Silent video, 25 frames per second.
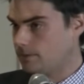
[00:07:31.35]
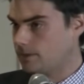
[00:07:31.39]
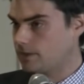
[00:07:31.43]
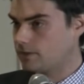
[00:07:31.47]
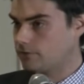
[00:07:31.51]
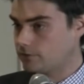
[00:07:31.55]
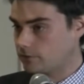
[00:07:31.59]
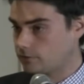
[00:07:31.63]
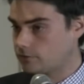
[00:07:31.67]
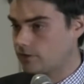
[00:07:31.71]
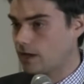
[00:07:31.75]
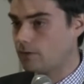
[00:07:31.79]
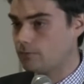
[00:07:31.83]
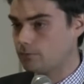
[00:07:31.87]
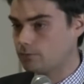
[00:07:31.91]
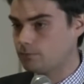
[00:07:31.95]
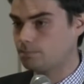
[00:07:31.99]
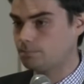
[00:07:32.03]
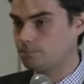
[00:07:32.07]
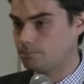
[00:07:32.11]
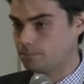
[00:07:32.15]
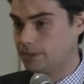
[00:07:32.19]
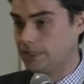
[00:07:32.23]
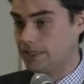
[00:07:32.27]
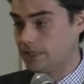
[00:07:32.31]
Because this guy
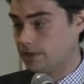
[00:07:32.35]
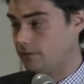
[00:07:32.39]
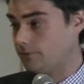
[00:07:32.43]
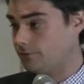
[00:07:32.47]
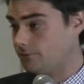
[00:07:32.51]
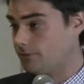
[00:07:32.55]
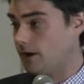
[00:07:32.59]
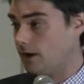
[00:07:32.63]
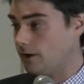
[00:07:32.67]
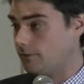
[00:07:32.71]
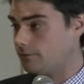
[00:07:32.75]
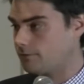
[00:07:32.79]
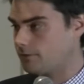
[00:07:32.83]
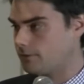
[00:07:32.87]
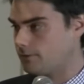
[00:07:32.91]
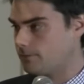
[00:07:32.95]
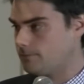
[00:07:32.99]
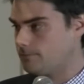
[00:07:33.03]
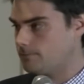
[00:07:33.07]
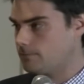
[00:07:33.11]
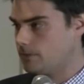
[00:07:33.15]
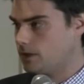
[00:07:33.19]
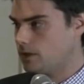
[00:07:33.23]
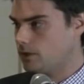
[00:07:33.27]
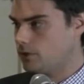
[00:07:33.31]
was pleading the fifth.
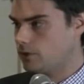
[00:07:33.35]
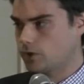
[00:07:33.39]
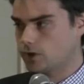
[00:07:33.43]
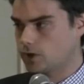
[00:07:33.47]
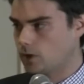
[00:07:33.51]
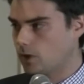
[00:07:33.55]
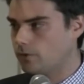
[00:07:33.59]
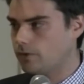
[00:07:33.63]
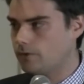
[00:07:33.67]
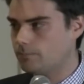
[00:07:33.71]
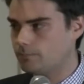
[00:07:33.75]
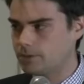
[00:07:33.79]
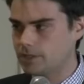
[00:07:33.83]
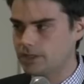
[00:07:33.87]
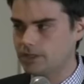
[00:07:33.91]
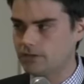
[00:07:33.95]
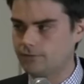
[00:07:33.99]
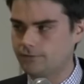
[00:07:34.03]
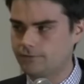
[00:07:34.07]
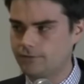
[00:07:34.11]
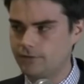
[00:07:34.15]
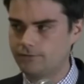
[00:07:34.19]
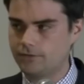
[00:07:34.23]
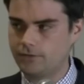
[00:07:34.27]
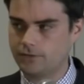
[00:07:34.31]
You can only plead
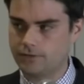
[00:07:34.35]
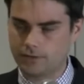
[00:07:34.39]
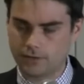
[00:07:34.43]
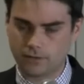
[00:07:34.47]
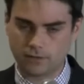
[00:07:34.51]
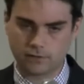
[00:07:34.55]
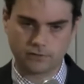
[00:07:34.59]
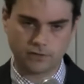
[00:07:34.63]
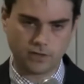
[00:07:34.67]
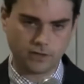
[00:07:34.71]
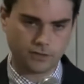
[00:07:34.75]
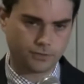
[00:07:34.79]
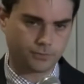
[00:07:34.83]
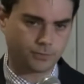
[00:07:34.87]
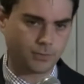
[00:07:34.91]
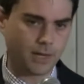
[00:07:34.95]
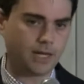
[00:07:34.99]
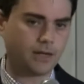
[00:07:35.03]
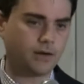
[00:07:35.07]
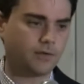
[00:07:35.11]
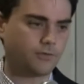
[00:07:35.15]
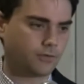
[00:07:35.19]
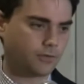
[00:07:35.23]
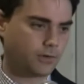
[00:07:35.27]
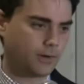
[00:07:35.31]
the fifth if there is a
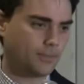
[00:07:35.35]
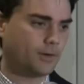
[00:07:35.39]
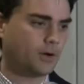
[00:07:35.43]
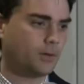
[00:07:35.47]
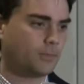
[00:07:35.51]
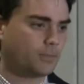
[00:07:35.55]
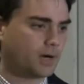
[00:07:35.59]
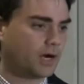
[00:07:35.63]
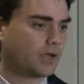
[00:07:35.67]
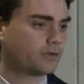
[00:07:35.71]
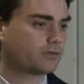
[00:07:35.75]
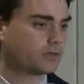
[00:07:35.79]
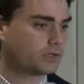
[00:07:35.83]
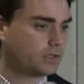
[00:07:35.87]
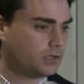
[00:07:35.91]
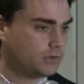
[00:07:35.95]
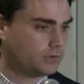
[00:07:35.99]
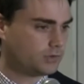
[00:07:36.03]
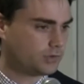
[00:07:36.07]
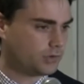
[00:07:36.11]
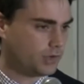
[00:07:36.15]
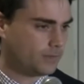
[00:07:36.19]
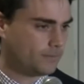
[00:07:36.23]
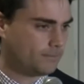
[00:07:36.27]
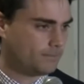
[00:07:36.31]
threat of criminal
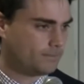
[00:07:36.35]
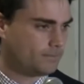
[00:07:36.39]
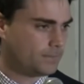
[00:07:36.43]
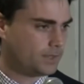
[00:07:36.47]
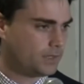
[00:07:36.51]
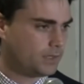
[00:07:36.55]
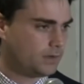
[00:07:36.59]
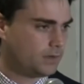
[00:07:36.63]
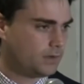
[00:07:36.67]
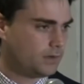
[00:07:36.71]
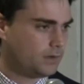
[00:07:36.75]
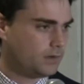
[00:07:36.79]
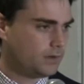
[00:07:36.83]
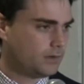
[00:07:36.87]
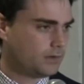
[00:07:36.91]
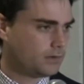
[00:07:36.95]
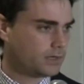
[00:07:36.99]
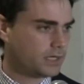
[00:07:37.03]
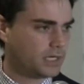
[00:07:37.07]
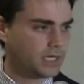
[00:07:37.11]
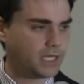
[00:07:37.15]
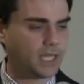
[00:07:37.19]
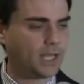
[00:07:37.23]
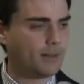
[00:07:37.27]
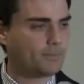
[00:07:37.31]
prosecution.
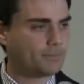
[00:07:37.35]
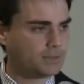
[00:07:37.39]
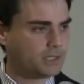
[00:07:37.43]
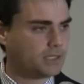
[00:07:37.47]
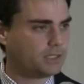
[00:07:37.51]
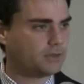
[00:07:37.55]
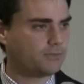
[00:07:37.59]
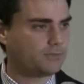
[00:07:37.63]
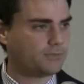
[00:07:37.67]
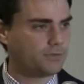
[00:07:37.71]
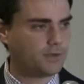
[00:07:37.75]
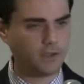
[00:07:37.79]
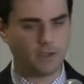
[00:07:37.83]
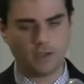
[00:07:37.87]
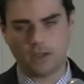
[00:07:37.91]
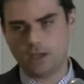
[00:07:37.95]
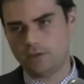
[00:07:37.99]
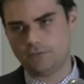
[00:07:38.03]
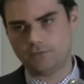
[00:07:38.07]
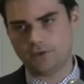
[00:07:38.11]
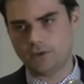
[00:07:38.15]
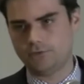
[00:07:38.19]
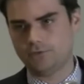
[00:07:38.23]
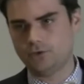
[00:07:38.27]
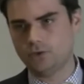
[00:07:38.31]
Right? You can't plead the fifth.
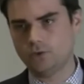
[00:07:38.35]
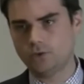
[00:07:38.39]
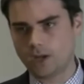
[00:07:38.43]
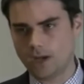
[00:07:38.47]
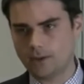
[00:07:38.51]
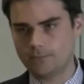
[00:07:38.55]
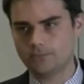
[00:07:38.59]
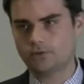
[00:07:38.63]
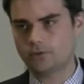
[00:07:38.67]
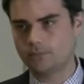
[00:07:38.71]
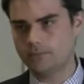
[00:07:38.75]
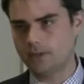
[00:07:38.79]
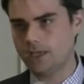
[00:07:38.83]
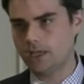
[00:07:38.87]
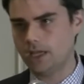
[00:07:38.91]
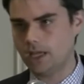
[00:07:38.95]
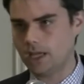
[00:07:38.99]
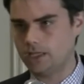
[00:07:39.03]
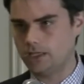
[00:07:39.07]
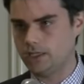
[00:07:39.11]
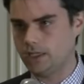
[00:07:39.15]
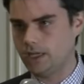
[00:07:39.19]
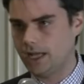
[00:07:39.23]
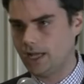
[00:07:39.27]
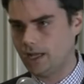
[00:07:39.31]
If you come to me
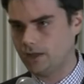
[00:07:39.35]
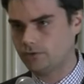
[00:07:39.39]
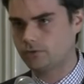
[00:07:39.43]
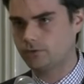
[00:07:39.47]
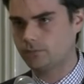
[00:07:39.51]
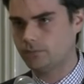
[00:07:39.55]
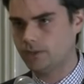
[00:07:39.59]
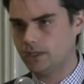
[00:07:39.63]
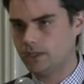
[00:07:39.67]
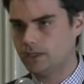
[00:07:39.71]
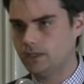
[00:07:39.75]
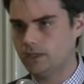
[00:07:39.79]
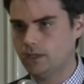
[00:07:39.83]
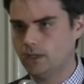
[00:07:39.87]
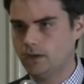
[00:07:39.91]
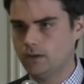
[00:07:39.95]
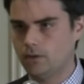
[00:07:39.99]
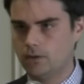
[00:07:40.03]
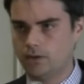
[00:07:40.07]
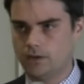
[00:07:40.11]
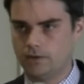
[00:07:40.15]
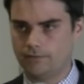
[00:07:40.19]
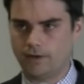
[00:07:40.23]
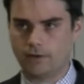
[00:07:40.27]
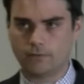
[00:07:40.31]
and you ask me
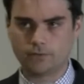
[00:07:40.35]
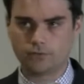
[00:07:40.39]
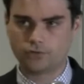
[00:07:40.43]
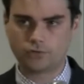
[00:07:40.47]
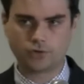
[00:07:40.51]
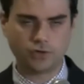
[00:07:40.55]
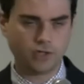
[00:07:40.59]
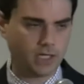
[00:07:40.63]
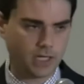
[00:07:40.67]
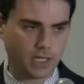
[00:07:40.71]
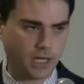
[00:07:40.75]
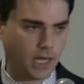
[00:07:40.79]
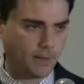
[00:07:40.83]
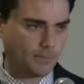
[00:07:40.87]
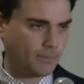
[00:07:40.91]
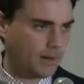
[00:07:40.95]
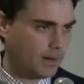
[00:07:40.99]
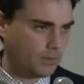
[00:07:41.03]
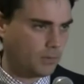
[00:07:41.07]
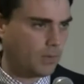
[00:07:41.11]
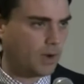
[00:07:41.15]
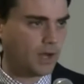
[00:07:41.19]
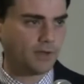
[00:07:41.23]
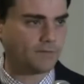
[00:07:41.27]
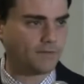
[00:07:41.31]
if I was cheating on
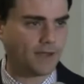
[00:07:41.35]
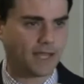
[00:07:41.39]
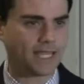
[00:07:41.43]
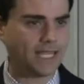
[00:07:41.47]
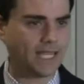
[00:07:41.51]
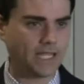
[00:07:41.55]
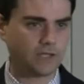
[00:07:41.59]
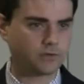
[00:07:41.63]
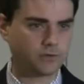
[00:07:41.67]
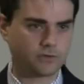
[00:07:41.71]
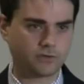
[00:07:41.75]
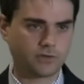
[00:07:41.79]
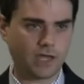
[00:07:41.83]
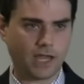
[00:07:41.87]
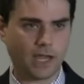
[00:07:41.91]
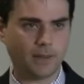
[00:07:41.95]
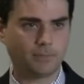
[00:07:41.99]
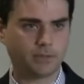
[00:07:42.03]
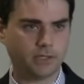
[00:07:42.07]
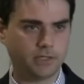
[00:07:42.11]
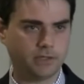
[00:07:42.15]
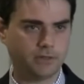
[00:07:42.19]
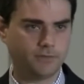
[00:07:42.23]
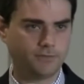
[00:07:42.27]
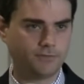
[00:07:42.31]
my wife, I can't just say I
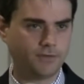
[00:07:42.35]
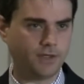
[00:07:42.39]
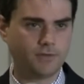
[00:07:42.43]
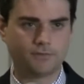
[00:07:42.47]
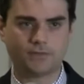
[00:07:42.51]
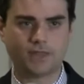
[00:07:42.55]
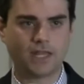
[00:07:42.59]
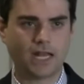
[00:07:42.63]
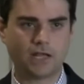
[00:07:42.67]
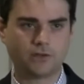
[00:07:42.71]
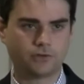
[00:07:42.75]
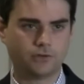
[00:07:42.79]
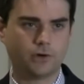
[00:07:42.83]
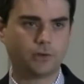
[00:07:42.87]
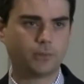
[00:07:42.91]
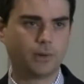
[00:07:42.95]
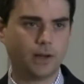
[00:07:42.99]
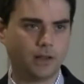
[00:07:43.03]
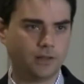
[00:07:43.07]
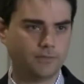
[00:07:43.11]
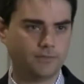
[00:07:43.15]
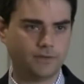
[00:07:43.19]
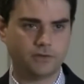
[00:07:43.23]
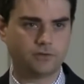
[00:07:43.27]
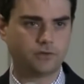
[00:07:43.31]
plead the fifth. That has no
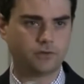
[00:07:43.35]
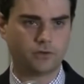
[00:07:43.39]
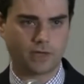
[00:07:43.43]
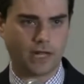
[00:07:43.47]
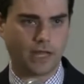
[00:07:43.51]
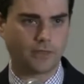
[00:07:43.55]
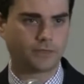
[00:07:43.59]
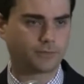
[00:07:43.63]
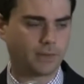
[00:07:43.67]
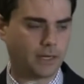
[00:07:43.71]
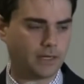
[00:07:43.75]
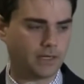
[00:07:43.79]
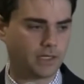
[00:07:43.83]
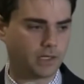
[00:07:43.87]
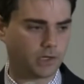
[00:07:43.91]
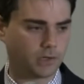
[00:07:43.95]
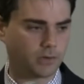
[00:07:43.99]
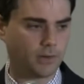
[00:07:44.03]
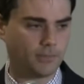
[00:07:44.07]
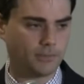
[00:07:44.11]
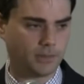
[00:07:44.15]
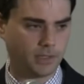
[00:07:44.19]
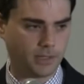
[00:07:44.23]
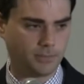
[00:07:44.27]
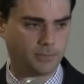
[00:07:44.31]
relevance. You're not threatening to
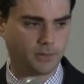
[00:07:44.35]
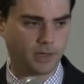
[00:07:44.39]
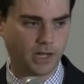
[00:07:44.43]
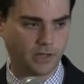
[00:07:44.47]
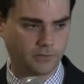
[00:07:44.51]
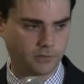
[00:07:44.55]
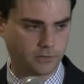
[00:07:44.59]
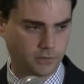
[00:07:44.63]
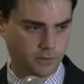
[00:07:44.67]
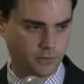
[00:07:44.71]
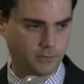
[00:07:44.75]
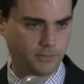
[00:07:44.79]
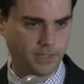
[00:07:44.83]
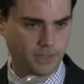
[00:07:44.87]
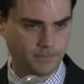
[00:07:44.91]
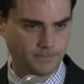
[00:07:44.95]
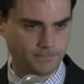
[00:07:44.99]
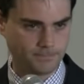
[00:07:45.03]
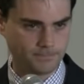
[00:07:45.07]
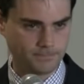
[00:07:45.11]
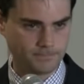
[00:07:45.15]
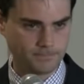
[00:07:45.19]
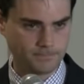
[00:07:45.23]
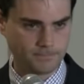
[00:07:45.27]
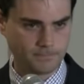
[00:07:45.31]
criminally prosecute
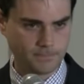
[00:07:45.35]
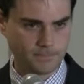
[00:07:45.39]
me.